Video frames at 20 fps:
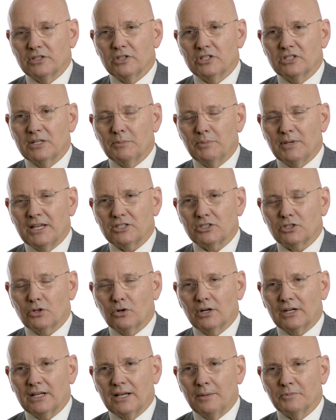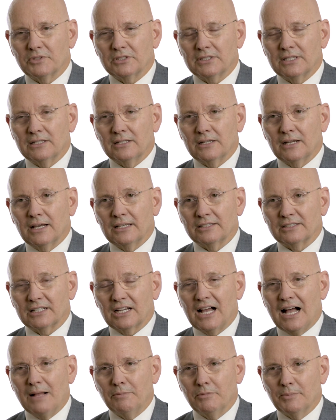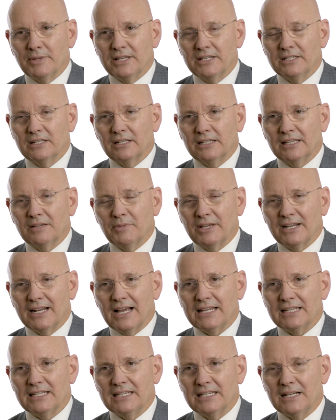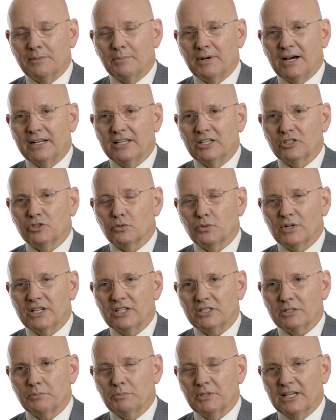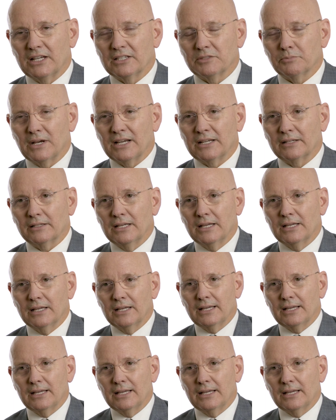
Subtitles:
So the GPS score comes in as a complement to give me an idea about his risk, because by